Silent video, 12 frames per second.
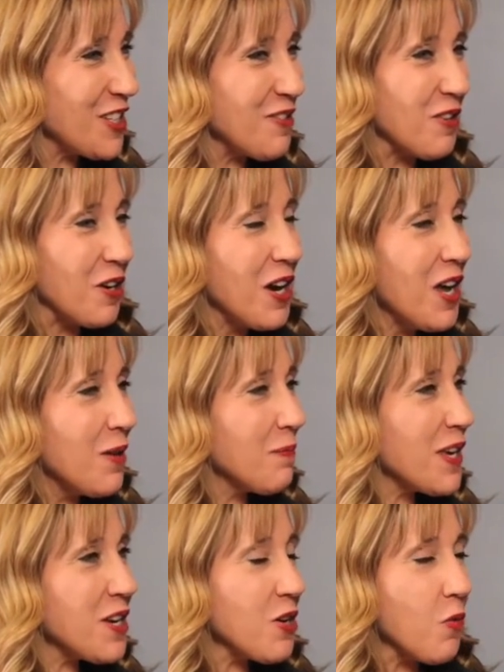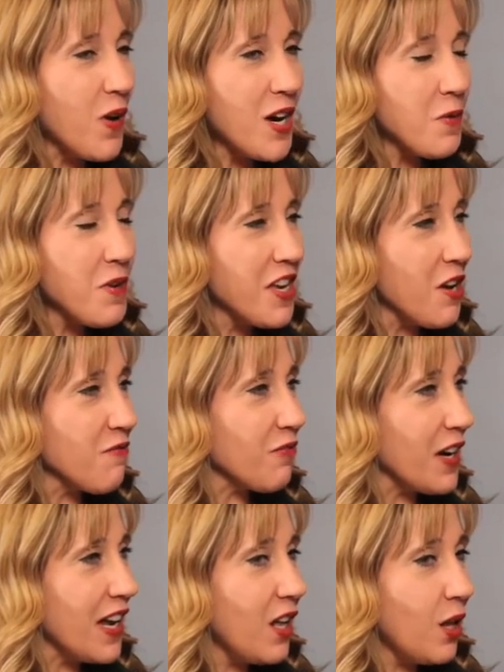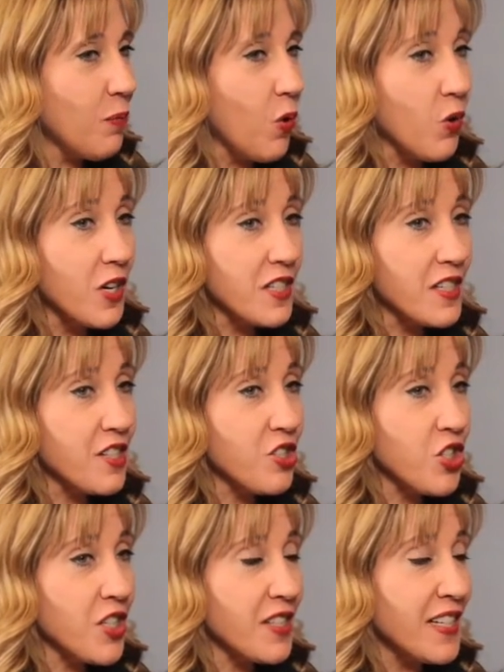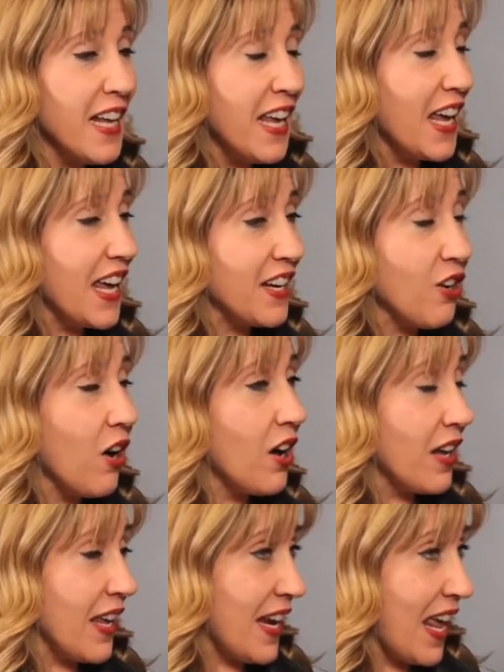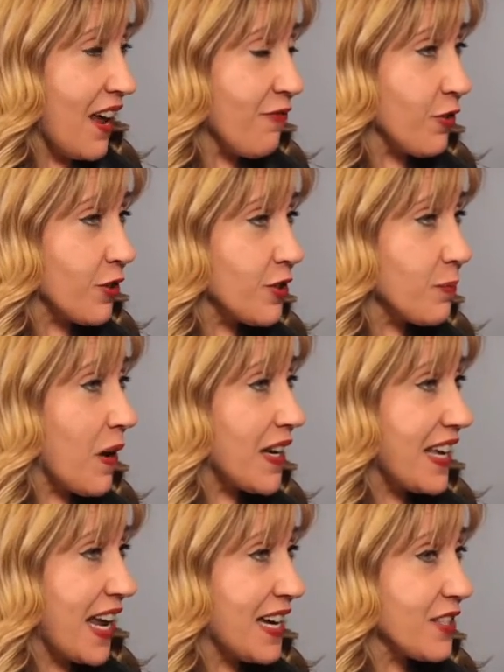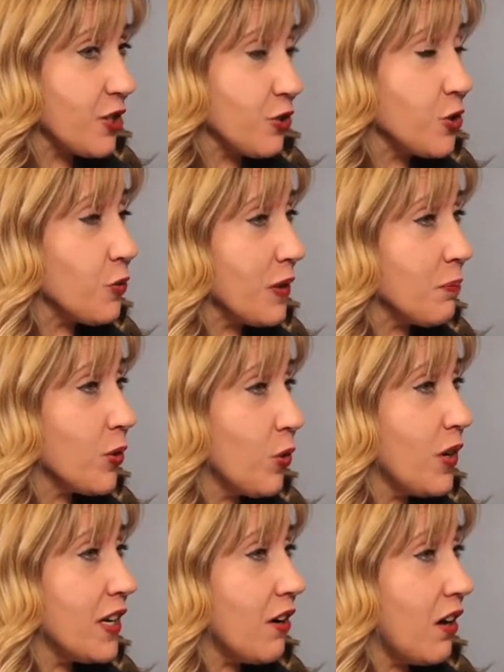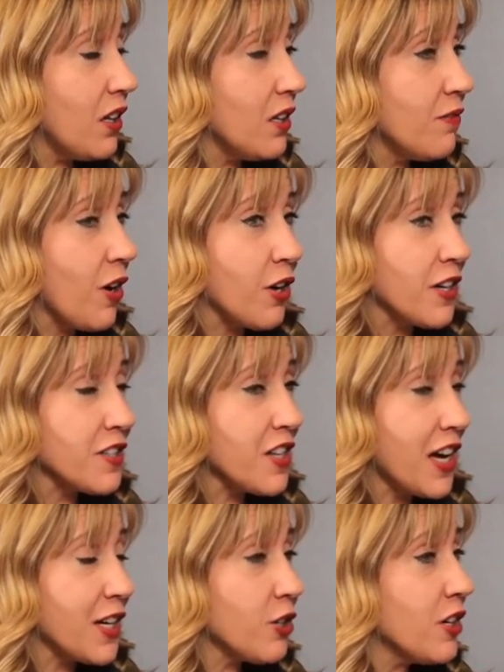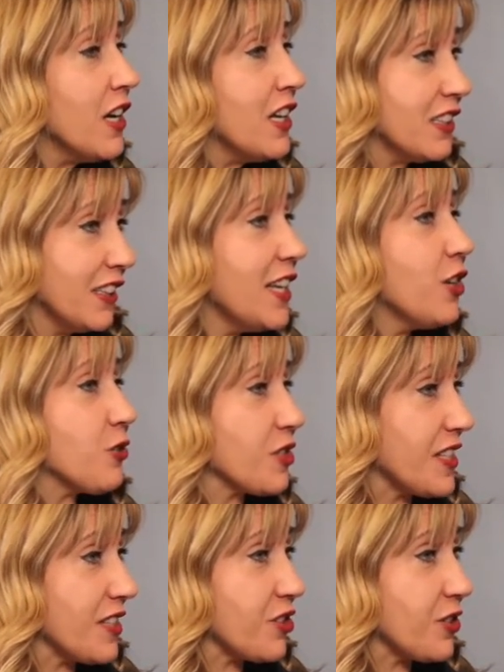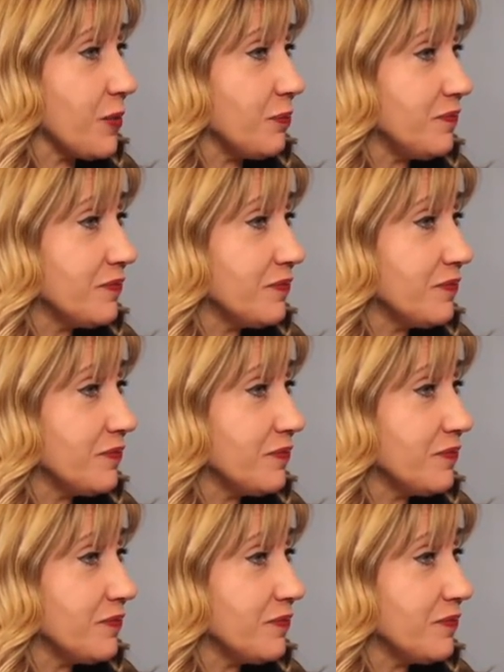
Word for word: Or, Peter, where do we go for help? Or is this just an, uh, an effort by CASL to employ all of our entire legal system?